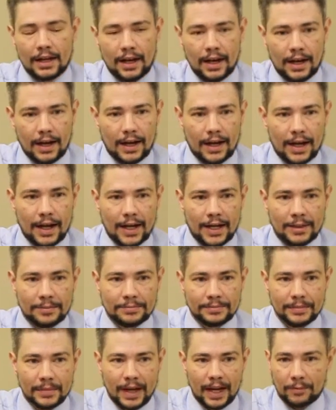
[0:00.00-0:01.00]
Uh,
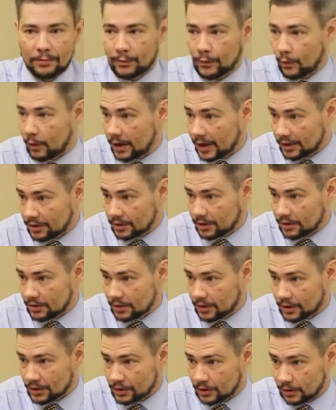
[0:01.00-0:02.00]
I'm forty-two
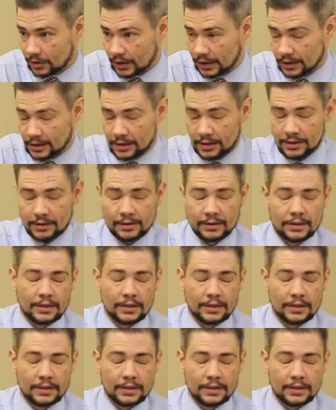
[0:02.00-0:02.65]
years old.